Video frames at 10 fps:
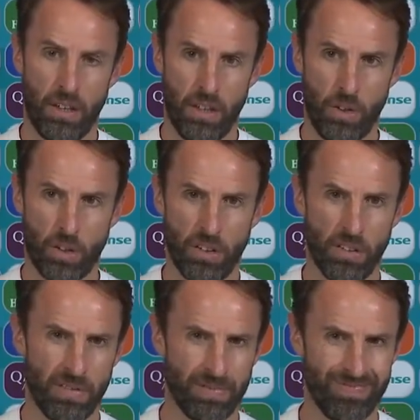you
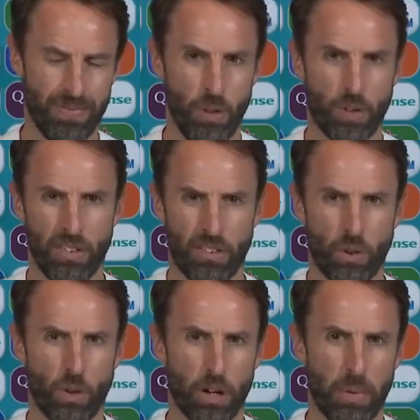can
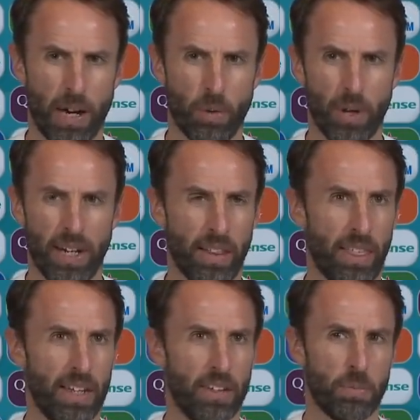talk about winning things,